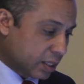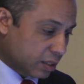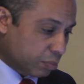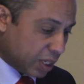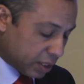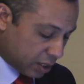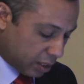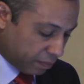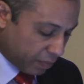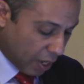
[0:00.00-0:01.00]
disability.
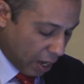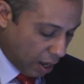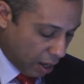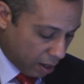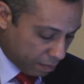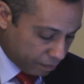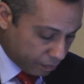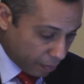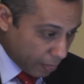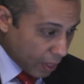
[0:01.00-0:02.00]

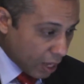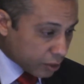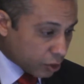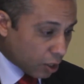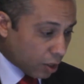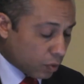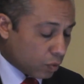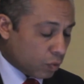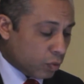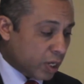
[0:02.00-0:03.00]

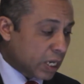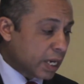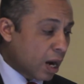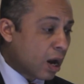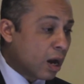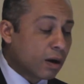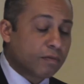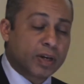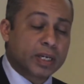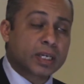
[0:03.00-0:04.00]
So we really are
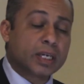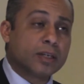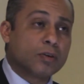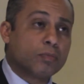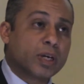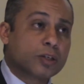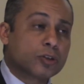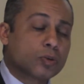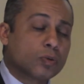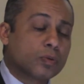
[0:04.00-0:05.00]
very keen on making
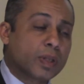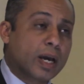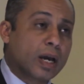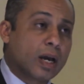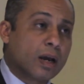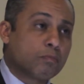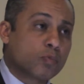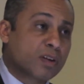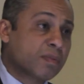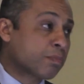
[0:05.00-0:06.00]
sure that
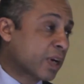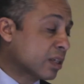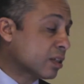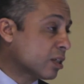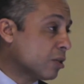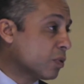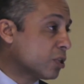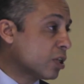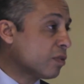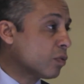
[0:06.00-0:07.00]
whatever pregnancy you
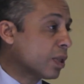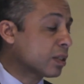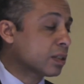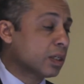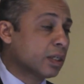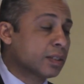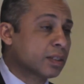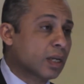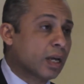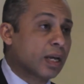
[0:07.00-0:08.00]
achieve with us
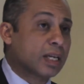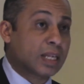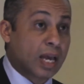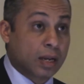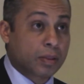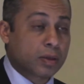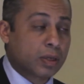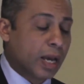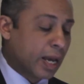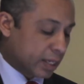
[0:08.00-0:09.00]
is as
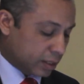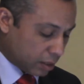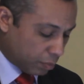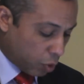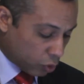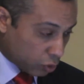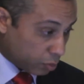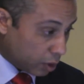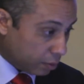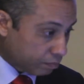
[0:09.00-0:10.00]
healthy as possible.